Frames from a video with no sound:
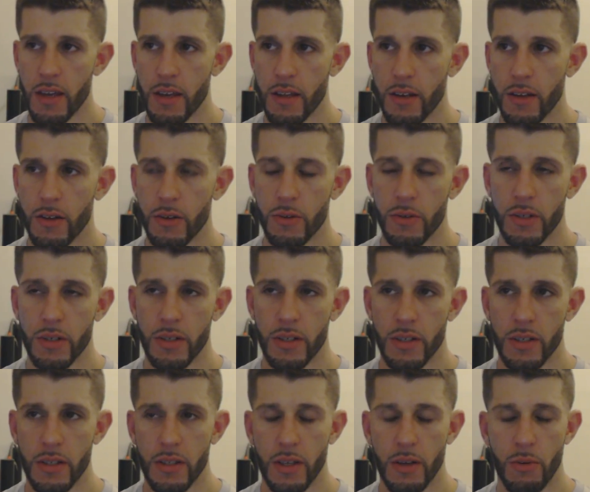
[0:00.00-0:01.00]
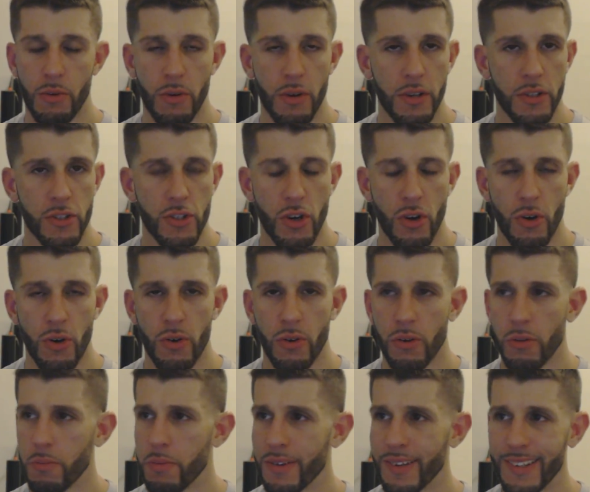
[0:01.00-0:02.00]
that were
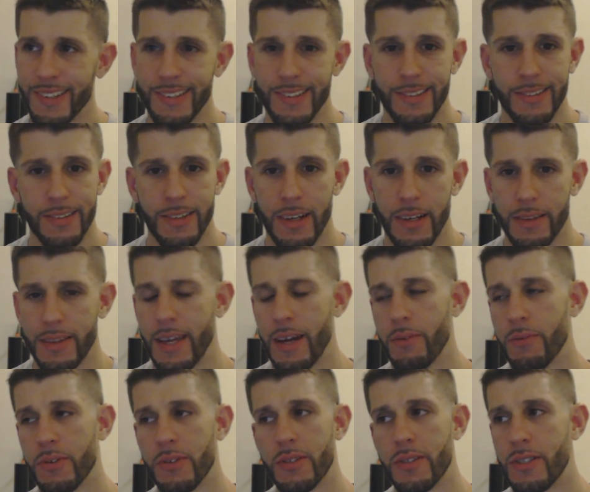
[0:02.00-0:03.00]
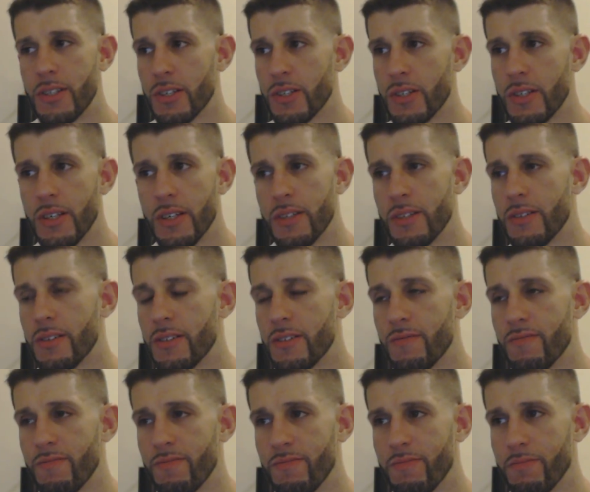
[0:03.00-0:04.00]
internal, but that was just
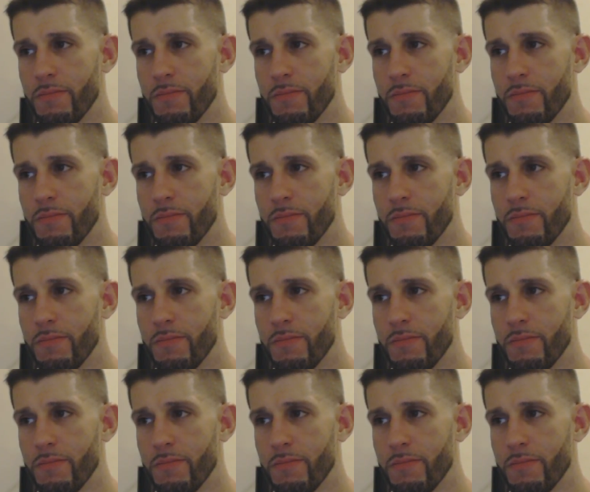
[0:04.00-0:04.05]
his